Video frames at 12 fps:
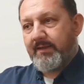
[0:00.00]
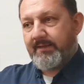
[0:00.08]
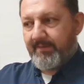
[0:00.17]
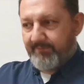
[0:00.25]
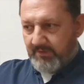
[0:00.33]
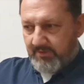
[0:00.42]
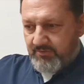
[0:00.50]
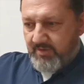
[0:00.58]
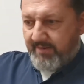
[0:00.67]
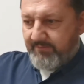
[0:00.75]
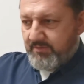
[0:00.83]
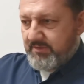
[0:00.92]
They have not
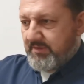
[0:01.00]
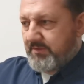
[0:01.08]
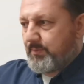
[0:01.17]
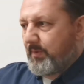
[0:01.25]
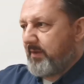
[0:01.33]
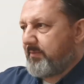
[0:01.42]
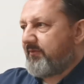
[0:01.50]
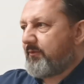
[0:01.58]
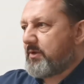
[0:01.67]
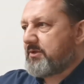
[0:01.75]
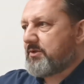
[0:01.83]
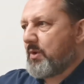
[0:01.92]
traversed this way
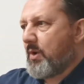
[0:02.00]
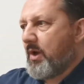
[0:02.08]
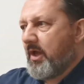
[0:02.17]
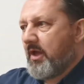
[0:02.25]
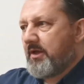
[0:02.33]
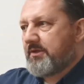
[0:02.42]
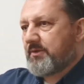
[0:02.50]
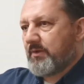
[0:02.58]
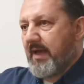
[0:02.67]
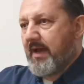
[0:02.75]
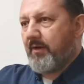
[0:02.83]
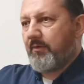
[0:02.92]
before. So
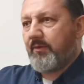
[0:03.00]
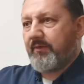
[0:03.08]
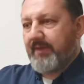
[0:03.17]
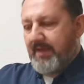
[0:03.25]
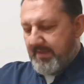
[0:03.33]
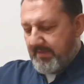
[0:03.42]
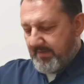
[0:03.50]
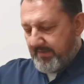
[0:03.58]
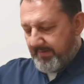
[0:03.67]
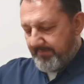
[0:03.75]
now they